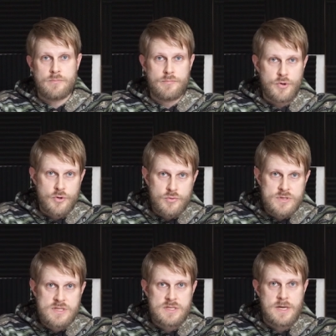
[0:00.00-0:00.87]
and
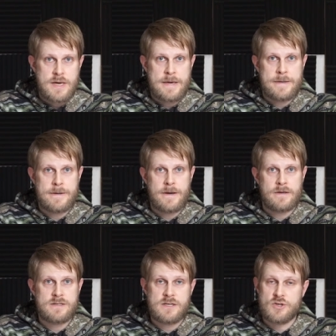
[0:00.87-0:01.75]
boots and uh,
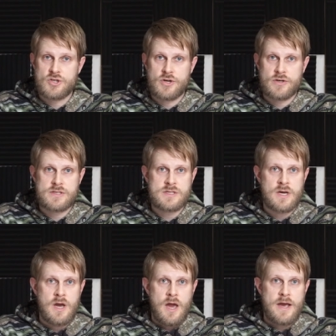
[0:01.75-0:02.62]
t-shirts,
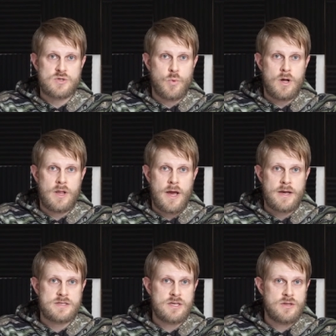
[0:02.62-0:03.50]
as well
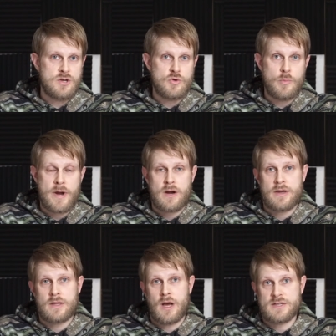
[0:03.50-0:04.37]
as the new
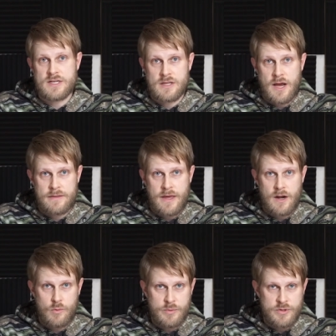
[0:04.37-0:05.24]
American hunting line that
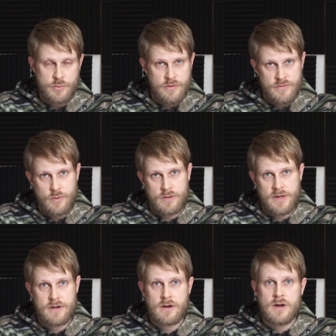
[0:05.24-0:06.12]
I will be doing a review on
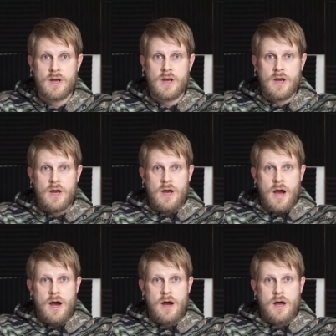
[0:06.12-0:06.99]
later.
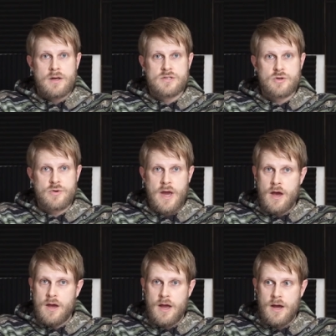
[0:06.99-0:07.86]
Uh, so
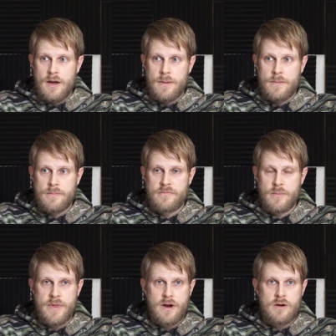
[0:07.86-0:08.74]
yeah, uh,
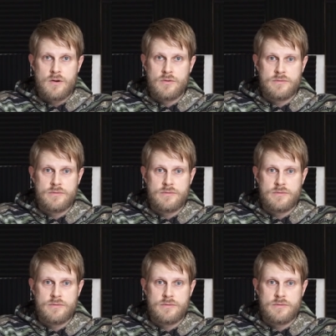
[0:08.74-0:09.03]
from there